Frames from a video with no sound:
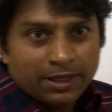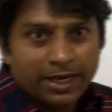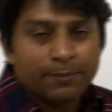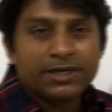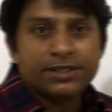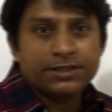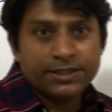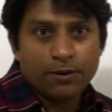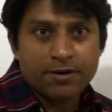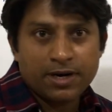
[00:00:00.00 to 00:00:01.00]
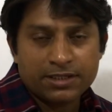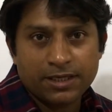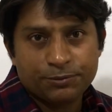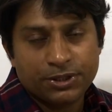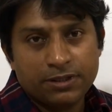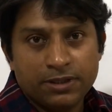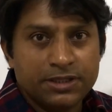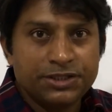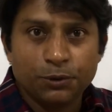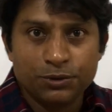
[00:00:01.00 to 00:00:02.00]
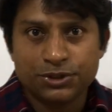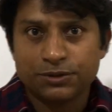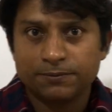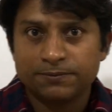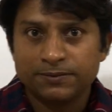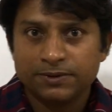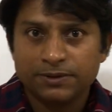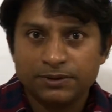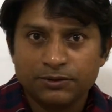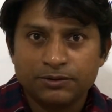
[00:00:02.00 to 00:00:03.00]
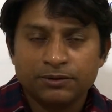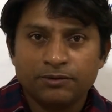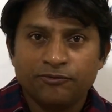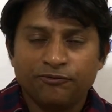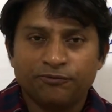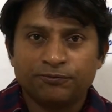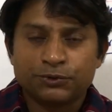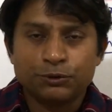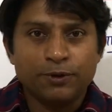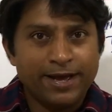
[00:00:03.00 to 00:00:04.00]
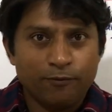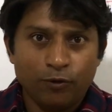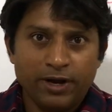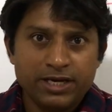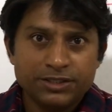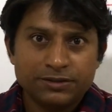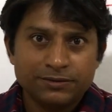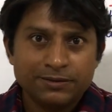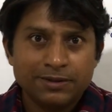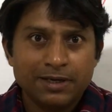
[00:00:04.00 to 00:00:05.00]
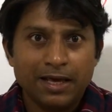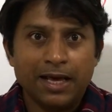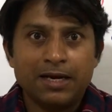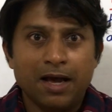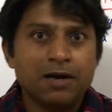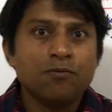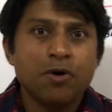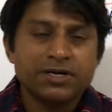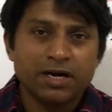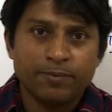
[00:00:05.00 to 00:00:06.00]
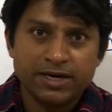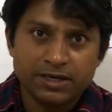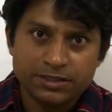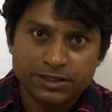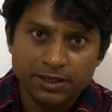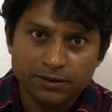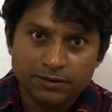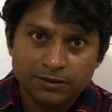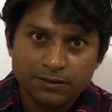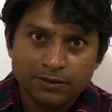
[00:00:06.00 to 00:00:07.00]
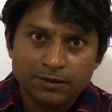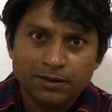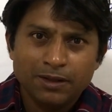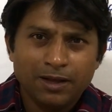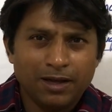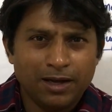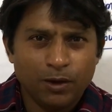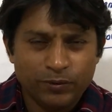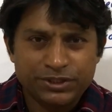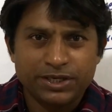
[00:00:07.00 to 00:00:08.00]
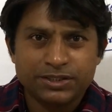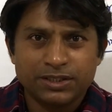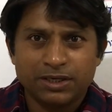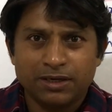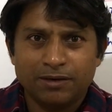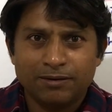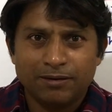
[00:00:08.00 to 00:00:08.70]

Emergency contraception is used to avoid an unwanted pregnancy, which is a